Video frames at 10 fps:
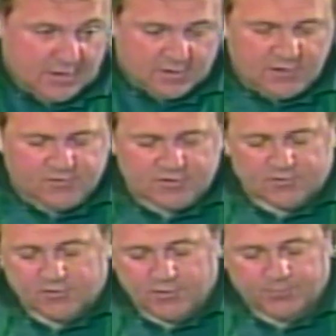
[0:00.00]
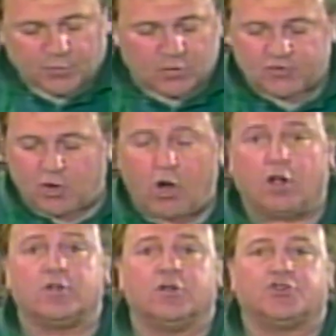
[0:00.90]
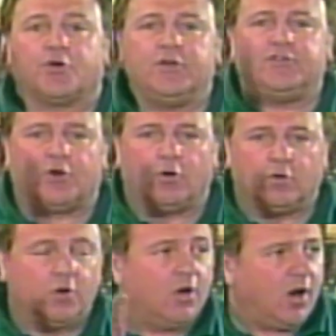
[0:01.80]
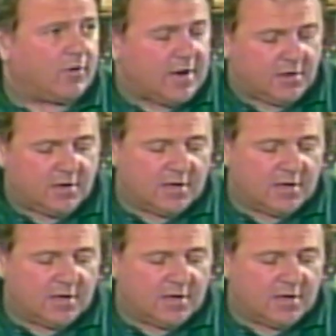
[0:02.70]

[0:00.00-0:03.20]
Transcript: this is what's called chorizo, all right?